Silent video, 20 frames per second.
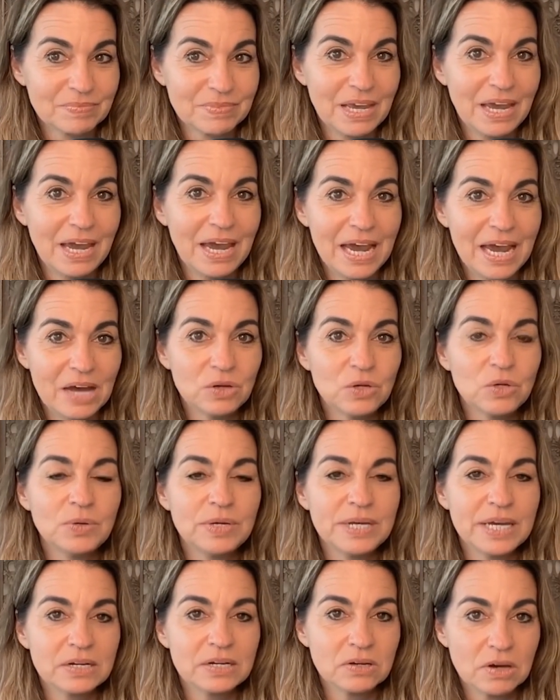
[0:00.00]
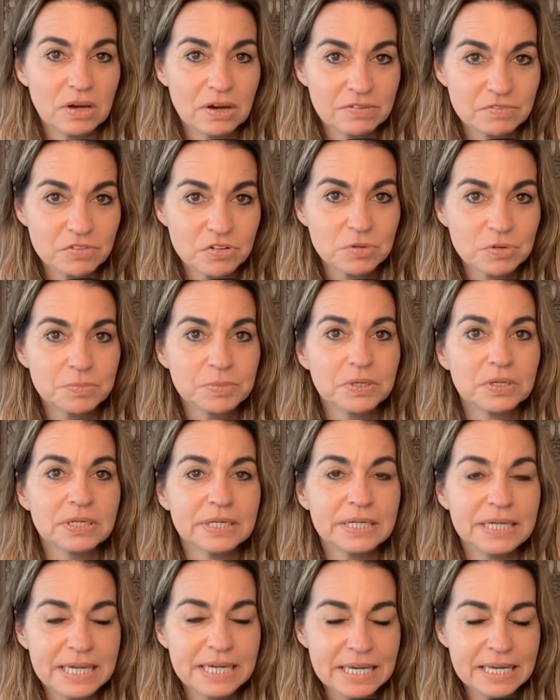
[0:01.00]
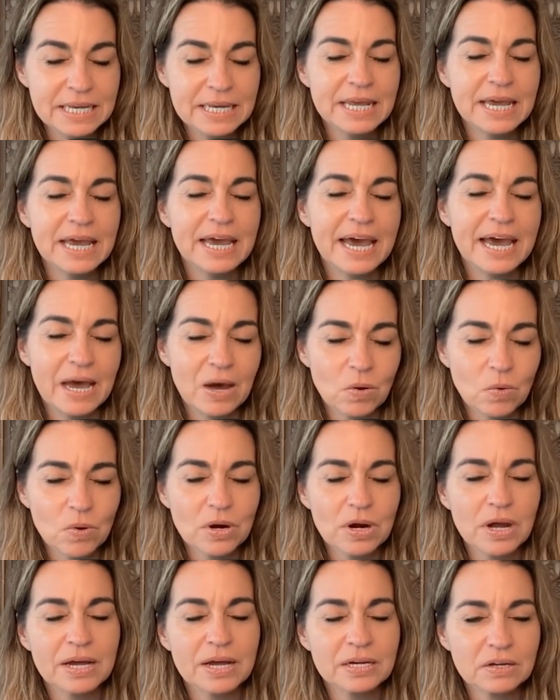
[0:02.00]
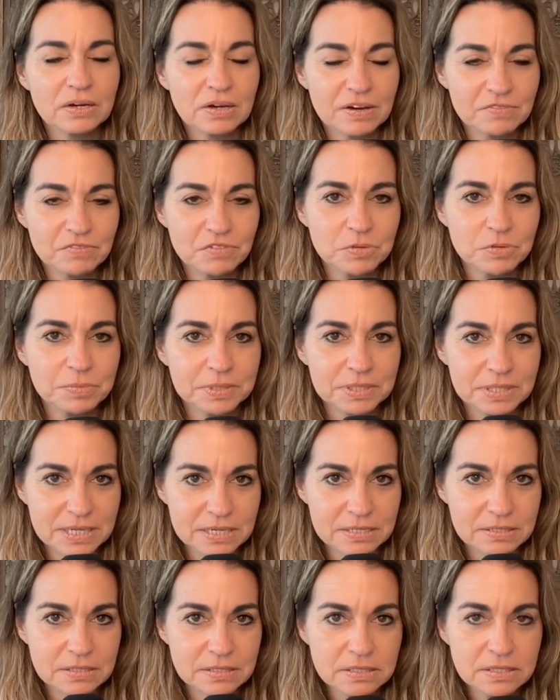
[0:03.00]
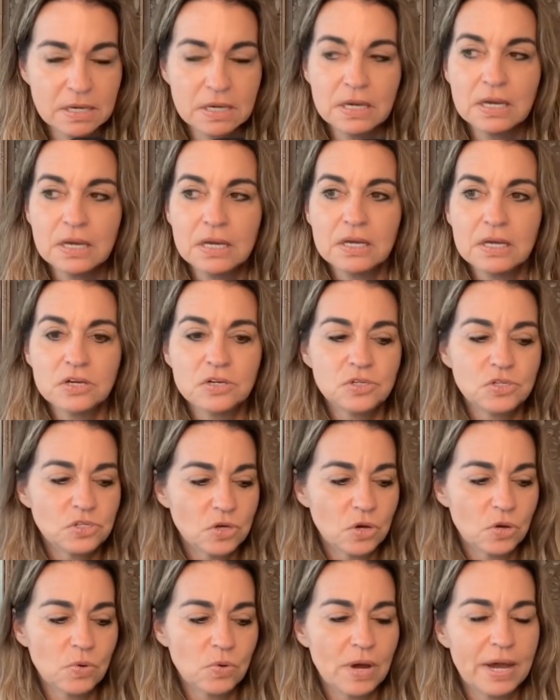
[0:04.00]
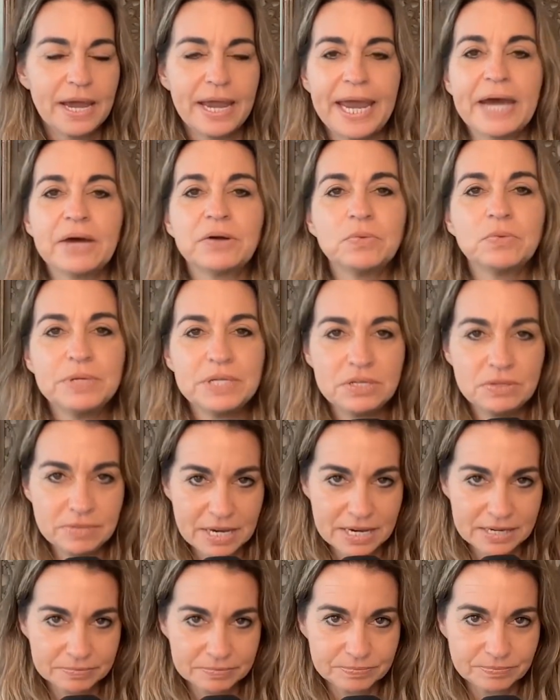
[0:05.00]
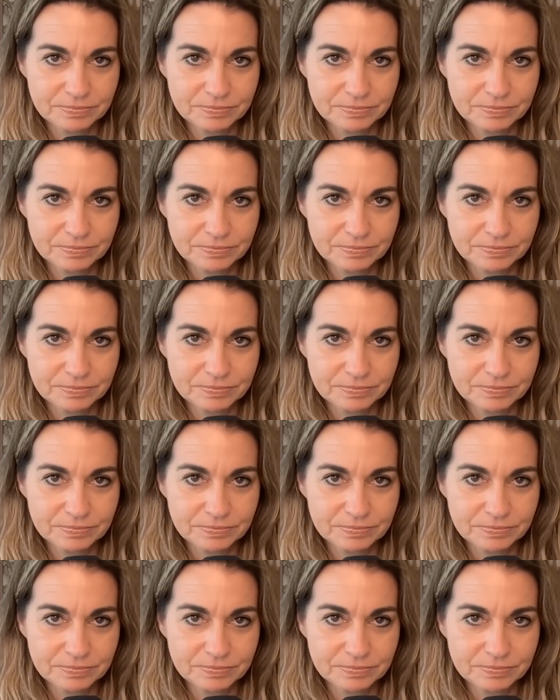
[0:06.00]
How to get comfortable in our uncomfortableness. So how do we do that?